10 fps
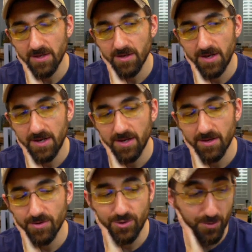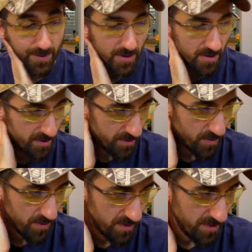uh, Jupiter
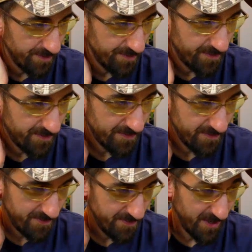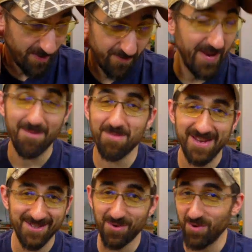or their
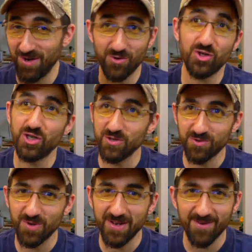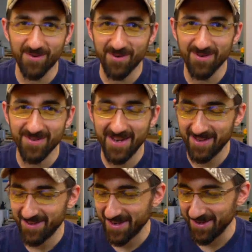families or their children or
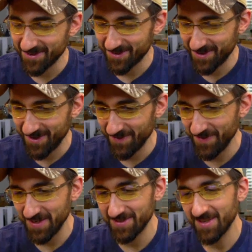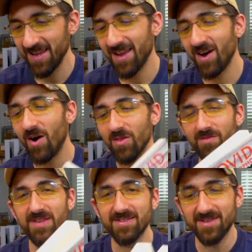anything else. All of these, all of
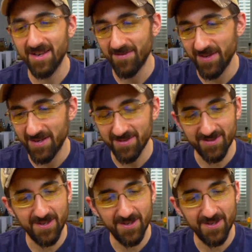these kind of things.